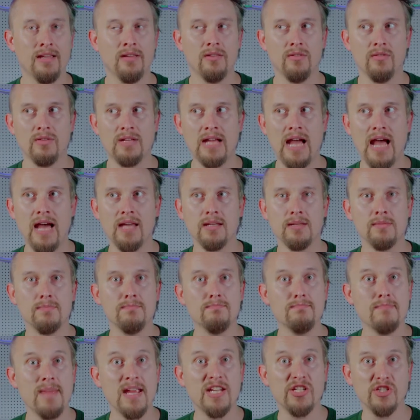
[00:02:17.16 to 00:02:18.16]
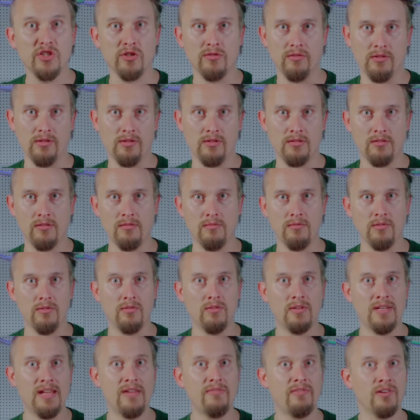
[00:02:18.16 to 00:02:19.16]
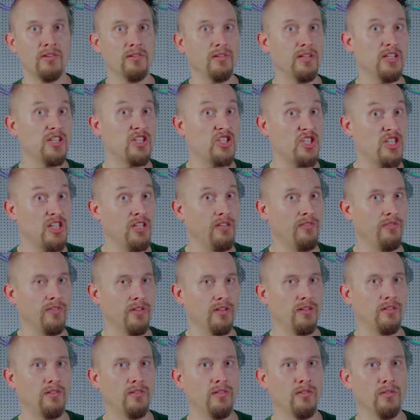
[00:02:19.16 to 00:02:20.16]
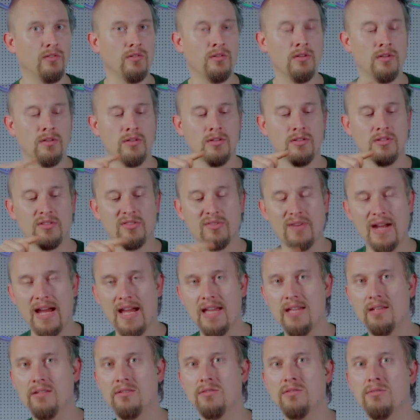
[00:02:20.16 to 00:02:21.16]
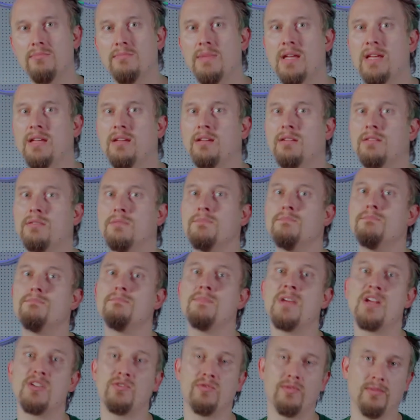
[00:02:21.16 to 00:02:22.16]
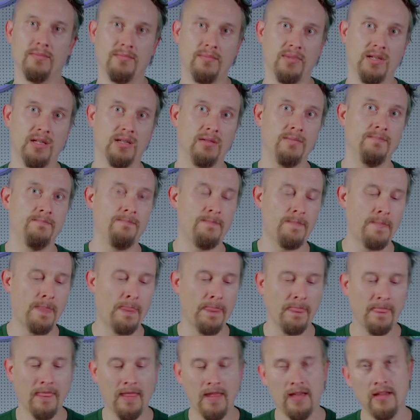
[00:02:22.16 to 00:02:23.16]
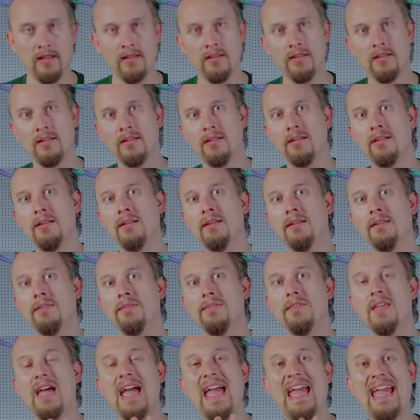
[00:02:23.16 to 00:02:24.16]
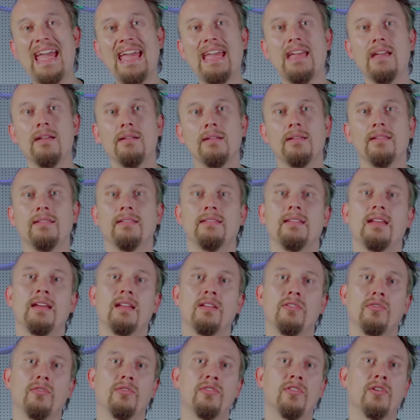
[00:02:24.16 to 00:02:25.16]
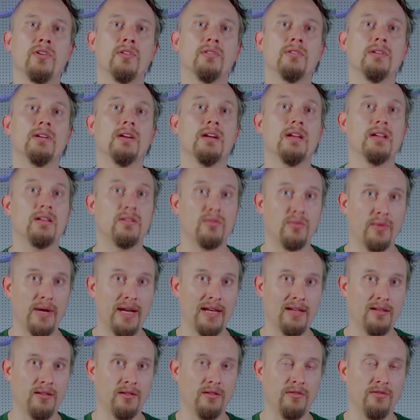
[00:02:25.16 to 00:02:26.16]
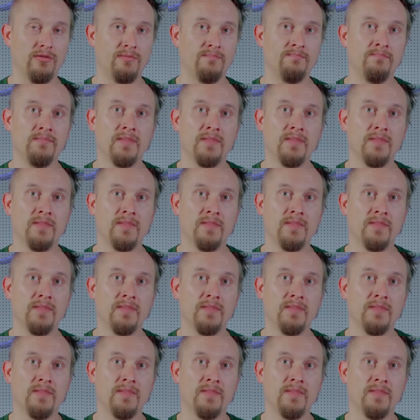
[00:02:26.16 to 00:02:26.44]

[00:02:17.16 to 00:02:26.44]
you can't measure it, you never achieve it. So try to make it measurable. The A stands for attractive.